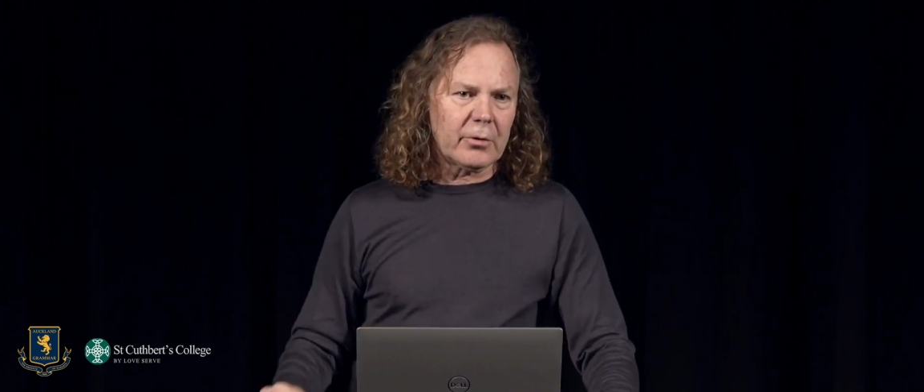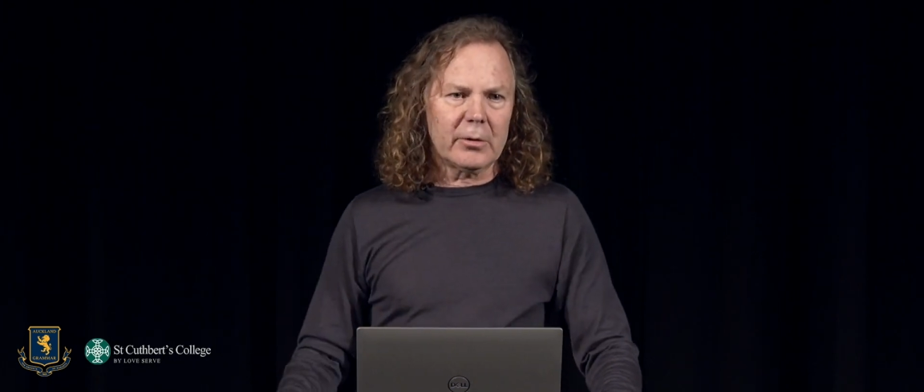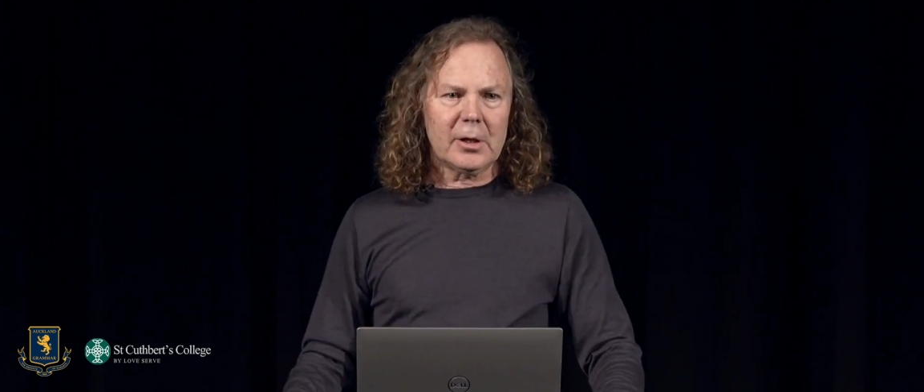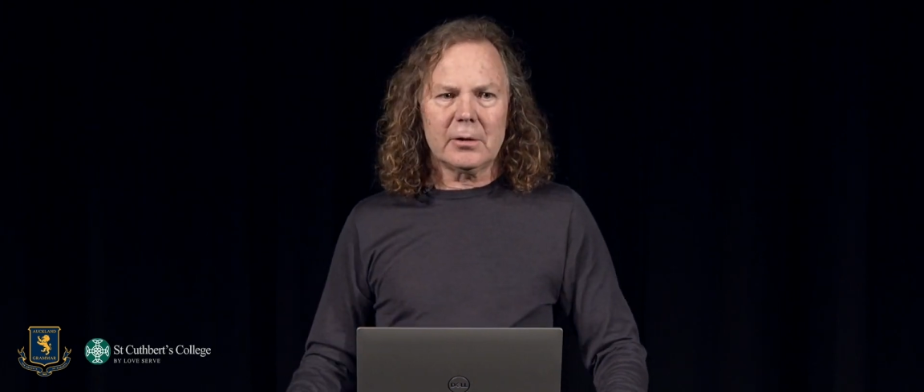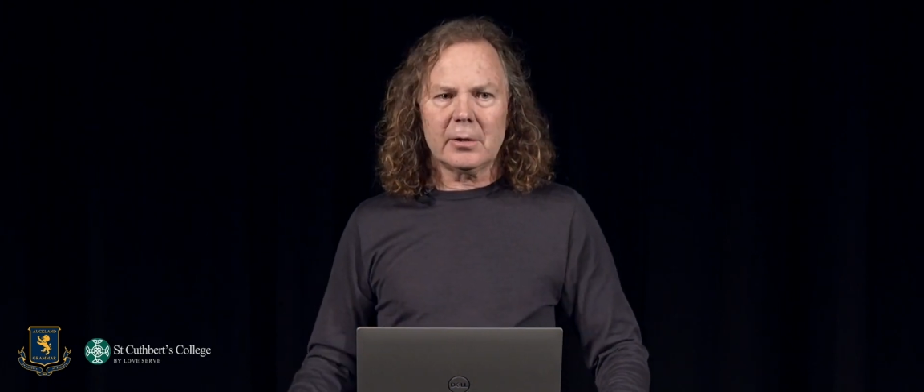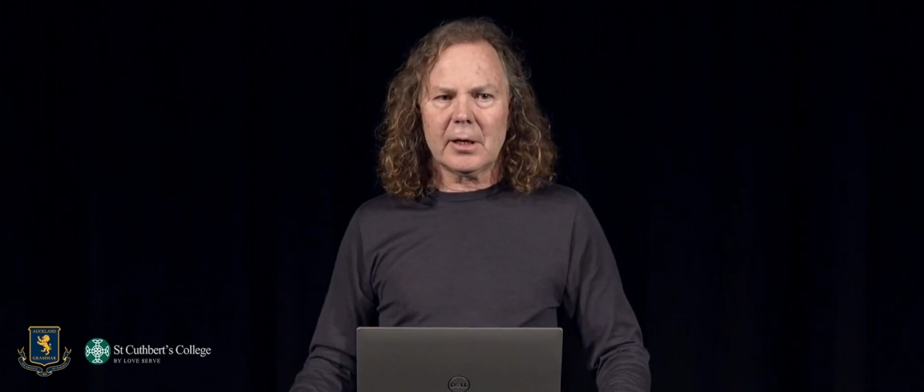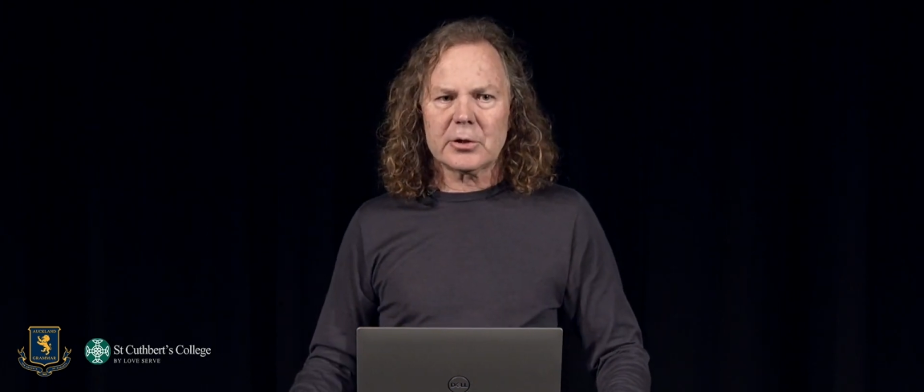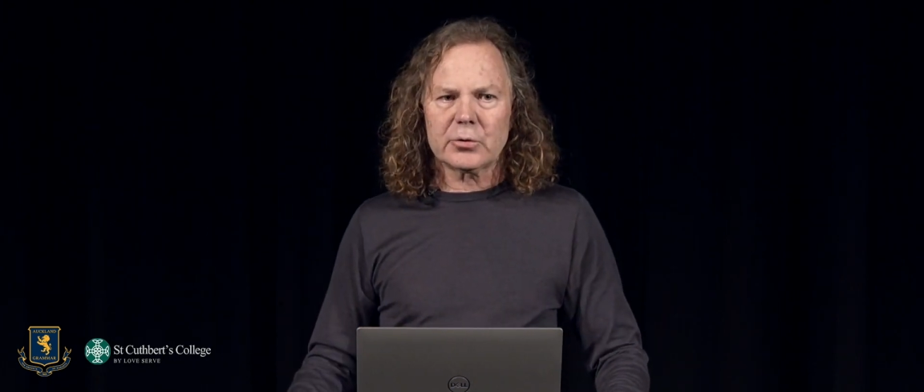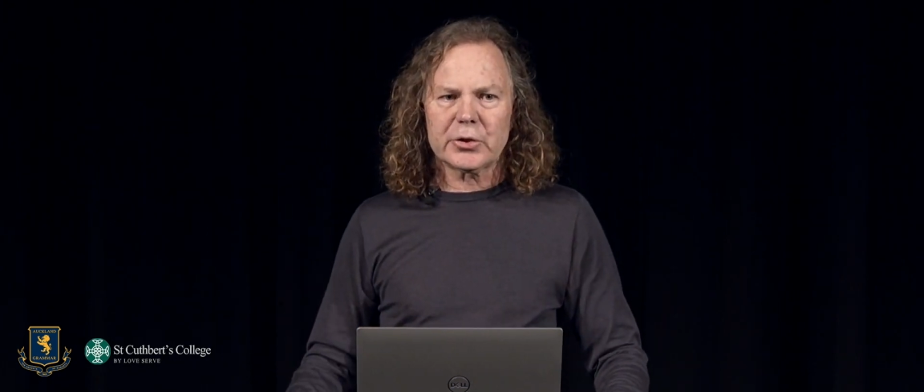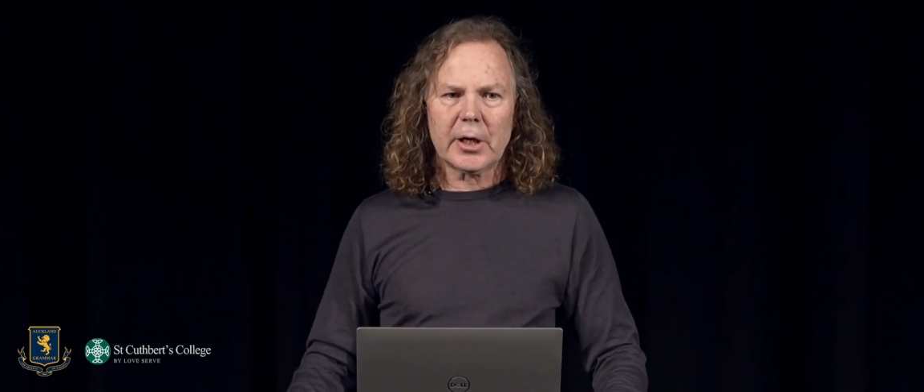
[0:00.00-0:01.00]
on the
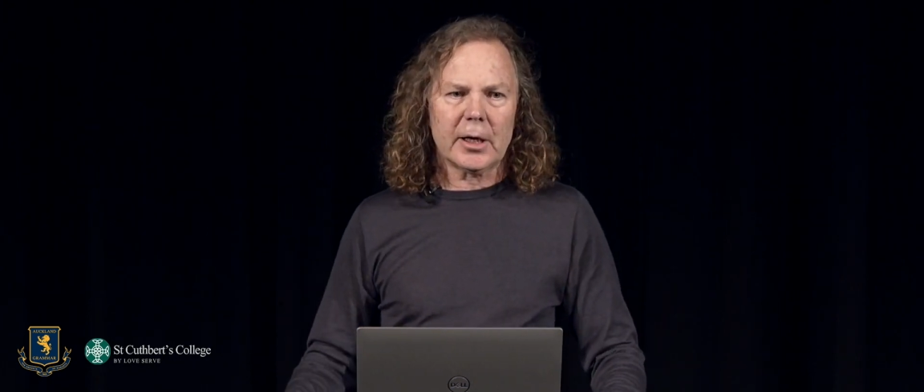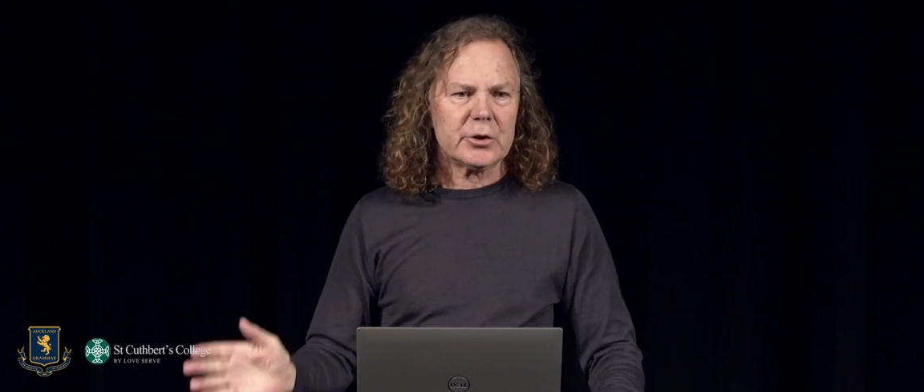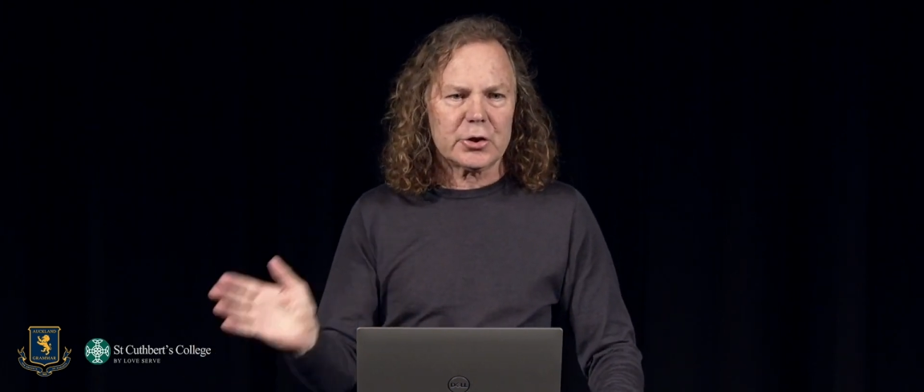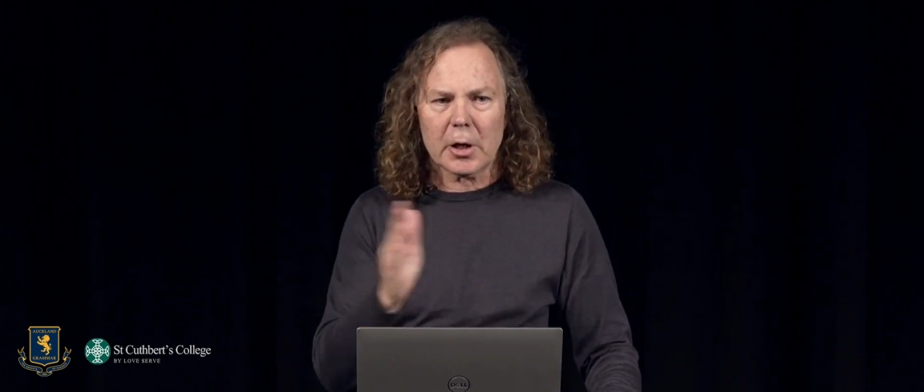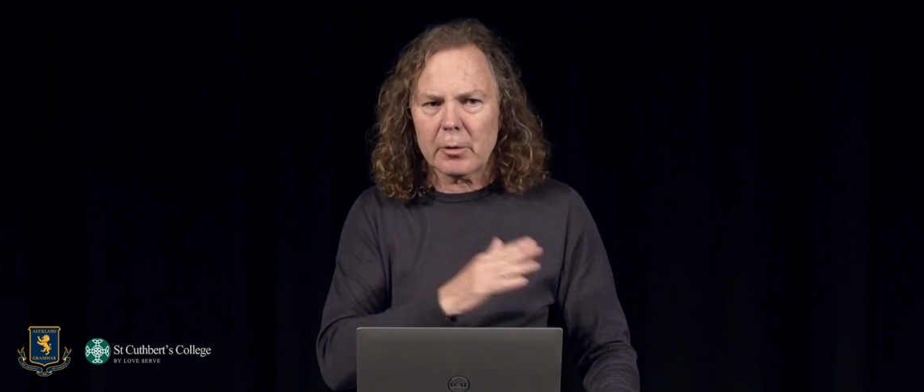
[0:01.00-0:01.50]
international stage.